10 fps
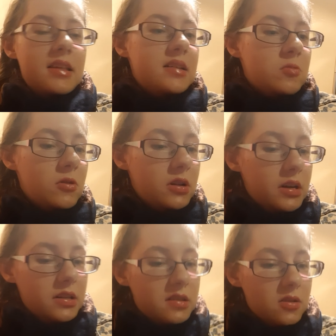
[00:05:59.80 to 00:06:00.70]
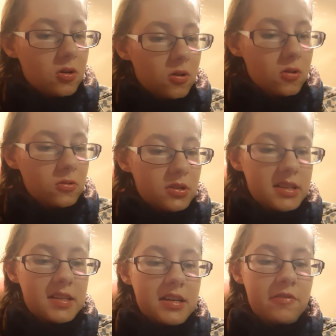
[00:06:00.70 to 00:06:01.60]
this one. It's called
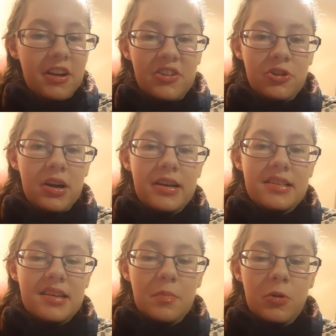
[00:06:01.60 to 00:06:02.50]
To Winter Nights. I'm